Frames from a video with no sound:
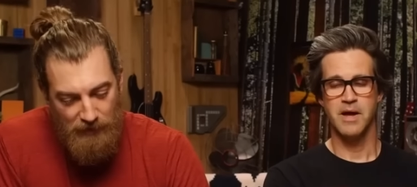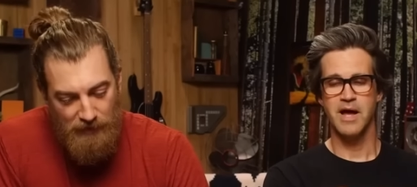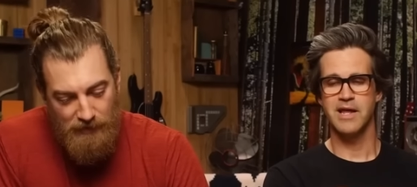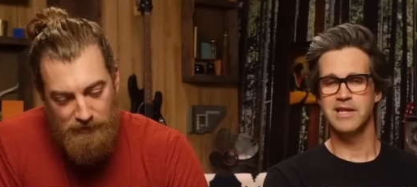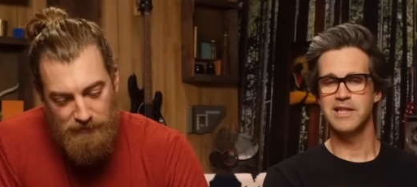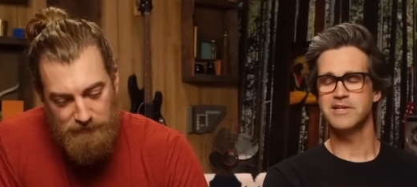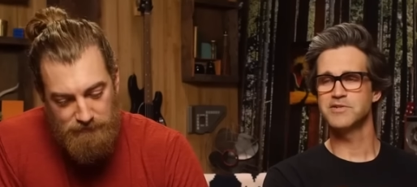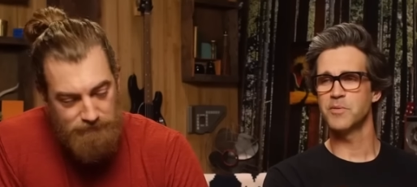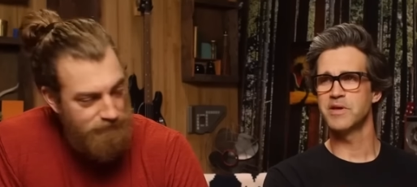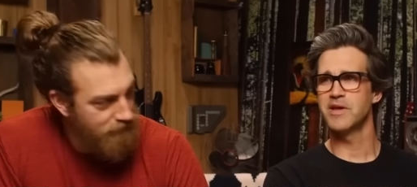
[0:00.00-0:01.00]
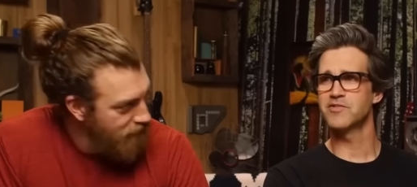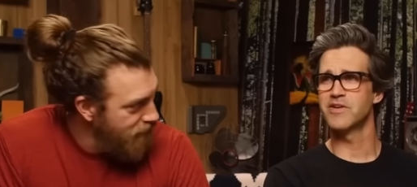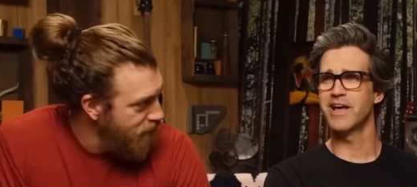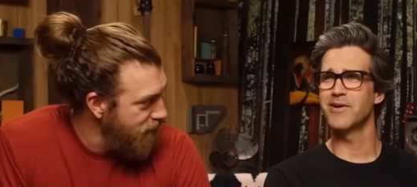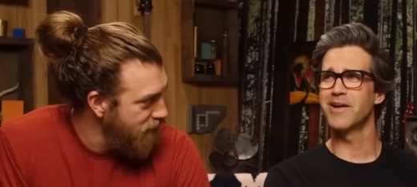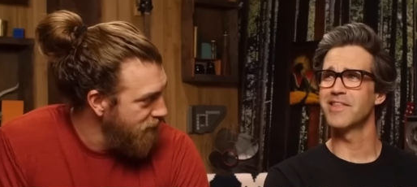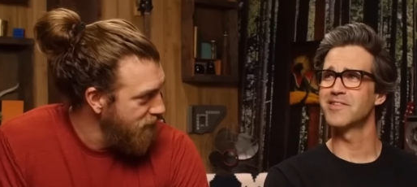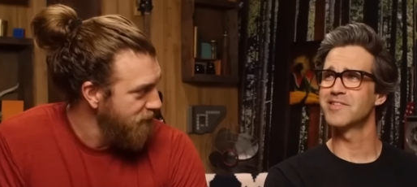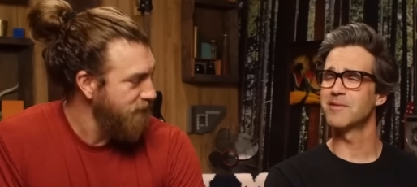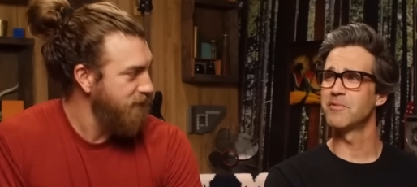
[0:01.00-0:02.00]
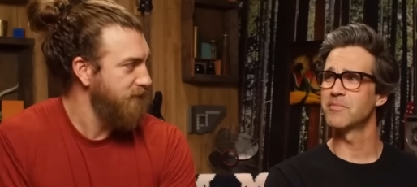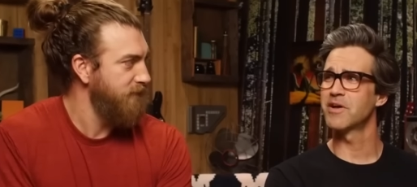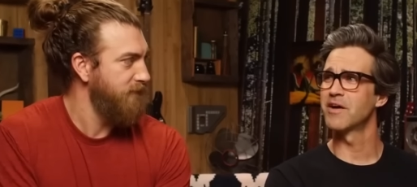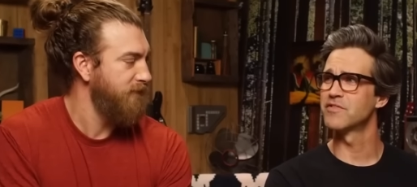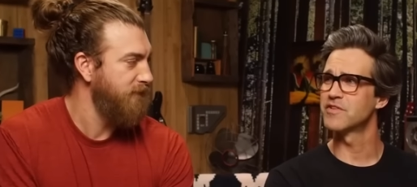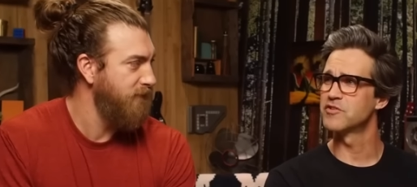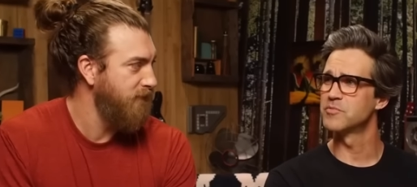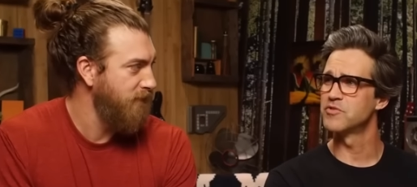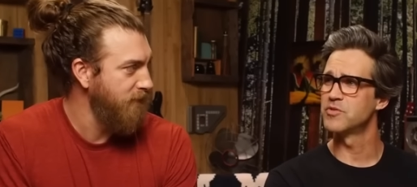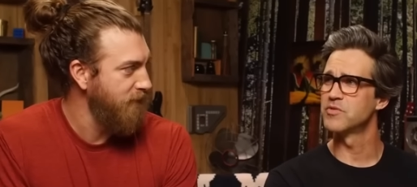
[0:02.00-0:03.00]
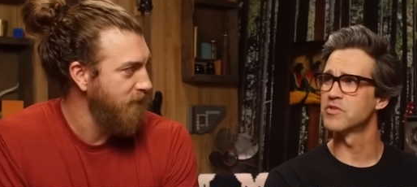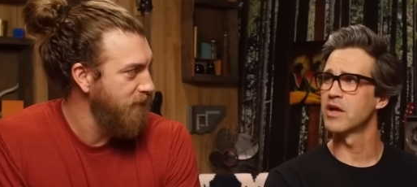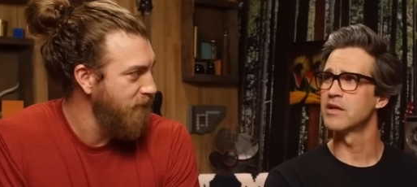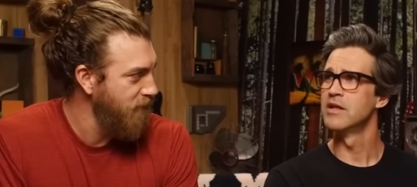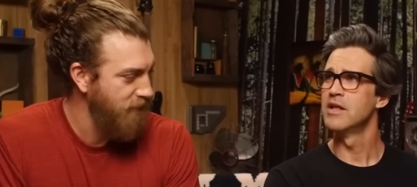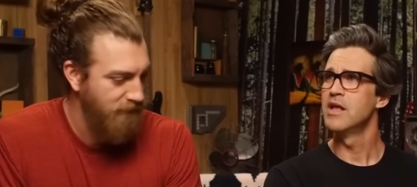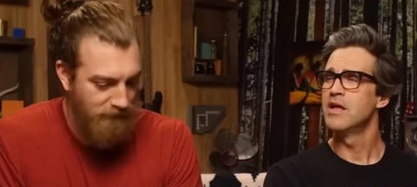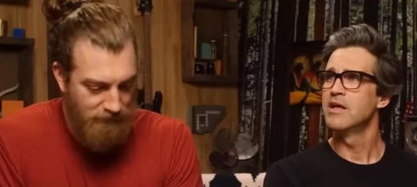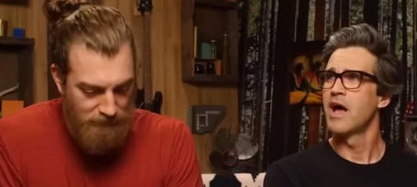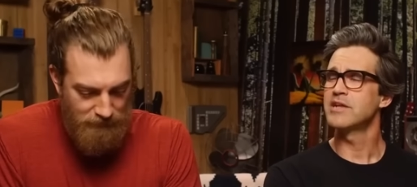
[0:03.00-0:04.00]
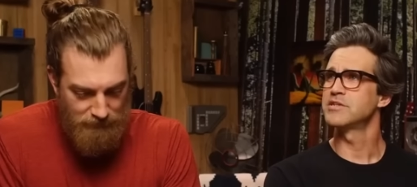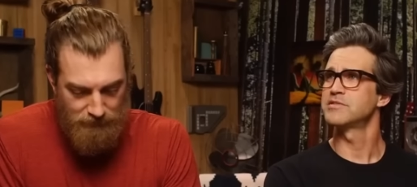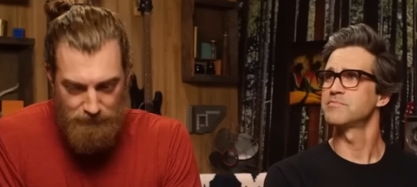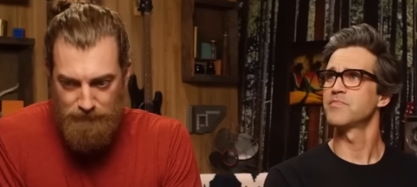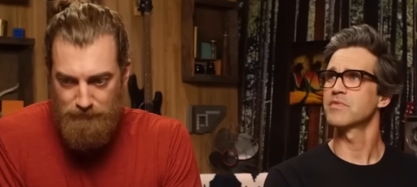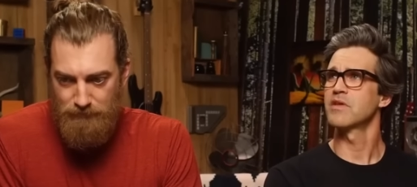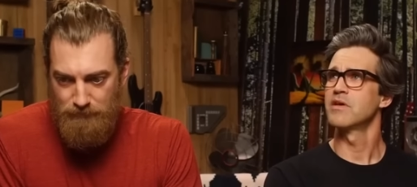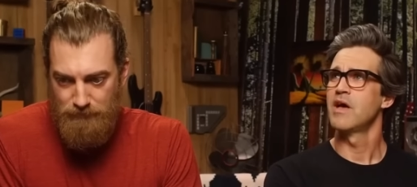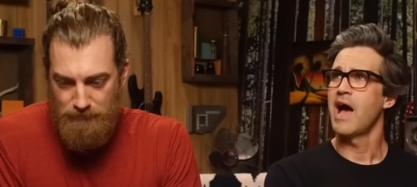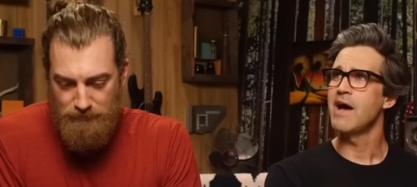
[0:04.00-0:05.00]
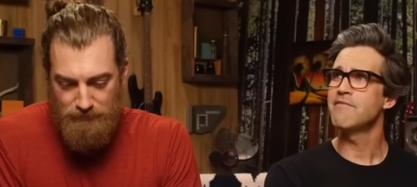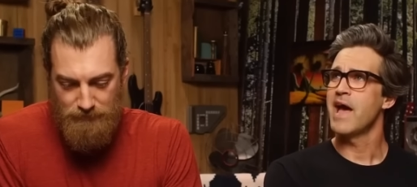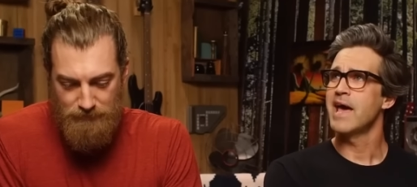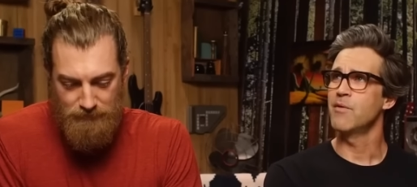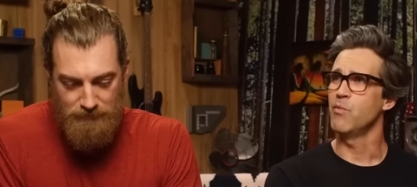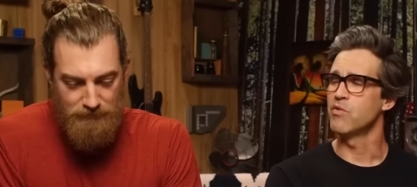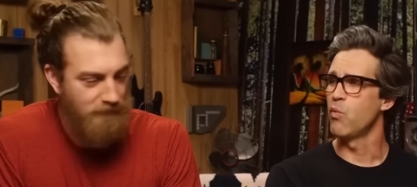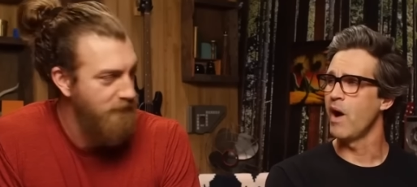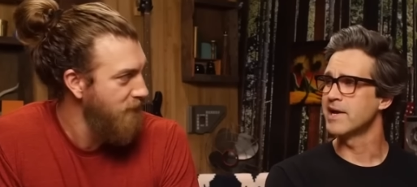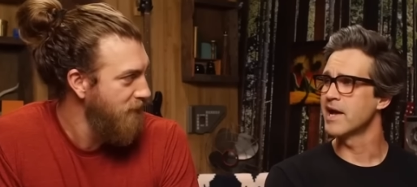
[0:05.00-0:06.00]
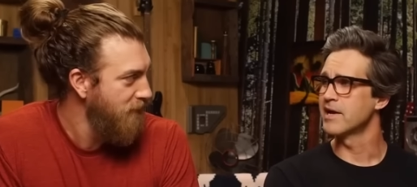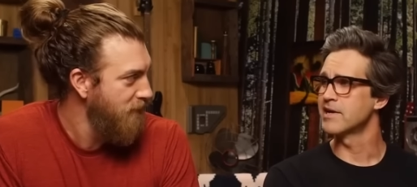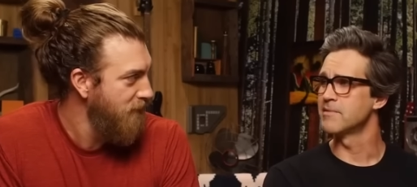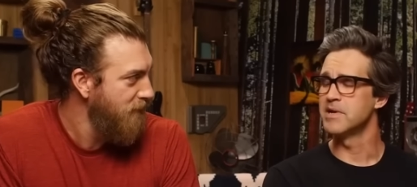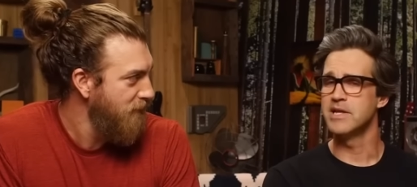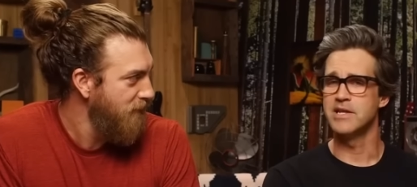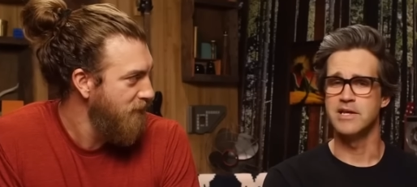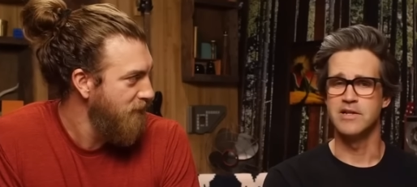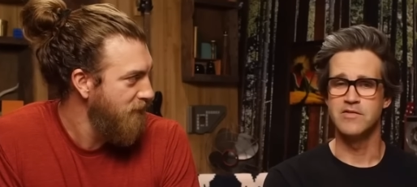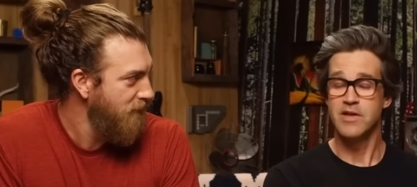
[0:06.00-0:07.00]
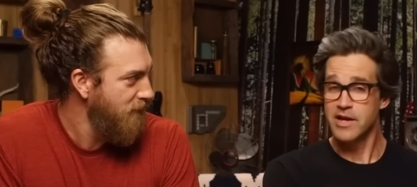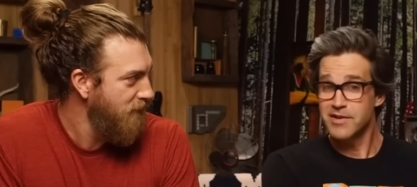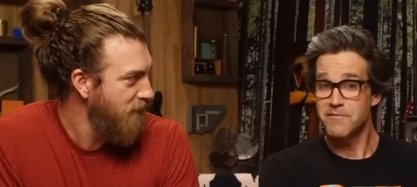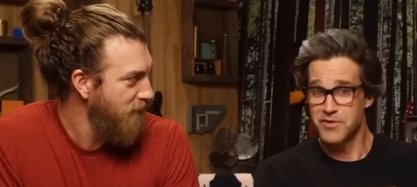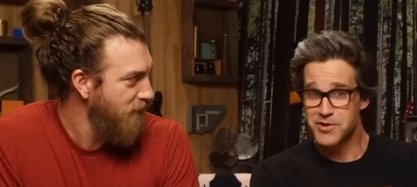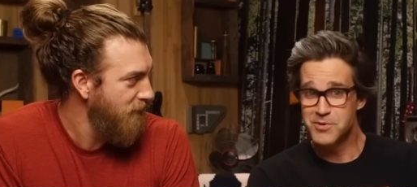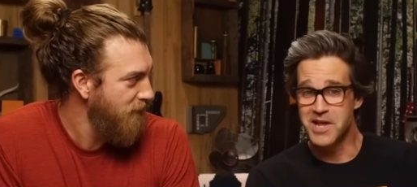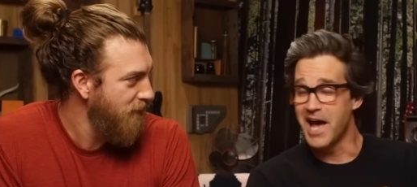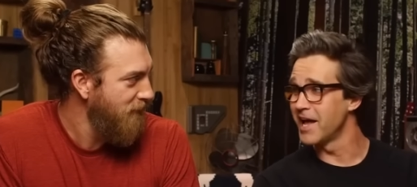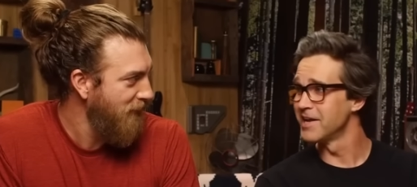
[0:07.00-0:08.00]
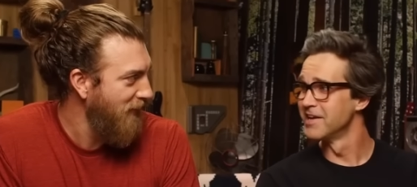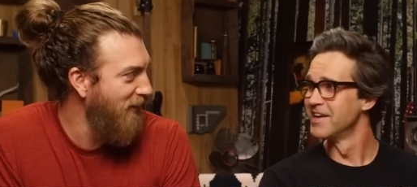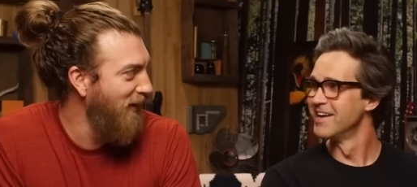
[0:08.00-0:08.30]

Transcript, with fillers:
Speaker 1: uh, Lily told me yesterday, I don't know how this came up in conversation, but she was like, I just, I've had it with white guy comedians, except for you, Dad.